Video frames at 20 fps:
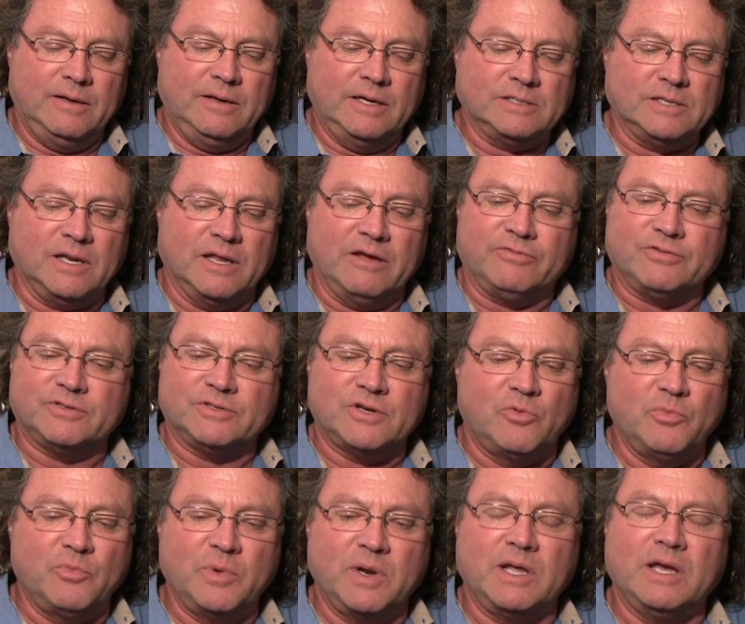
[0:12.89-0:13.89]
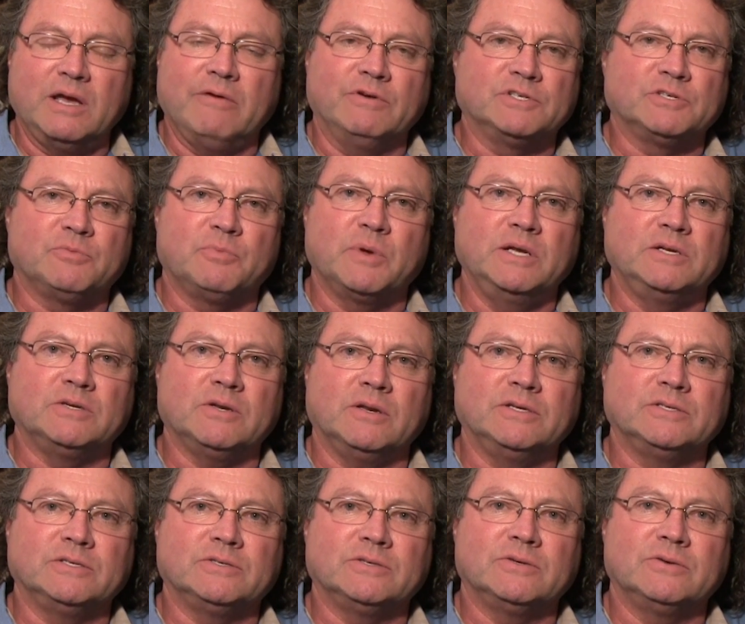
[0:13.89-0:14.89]
has left so many of us
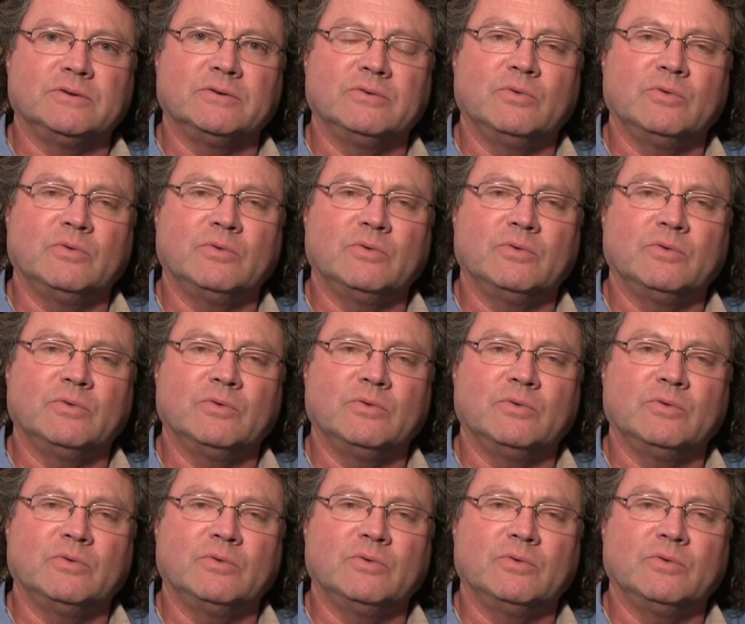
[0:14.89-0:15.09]
speechless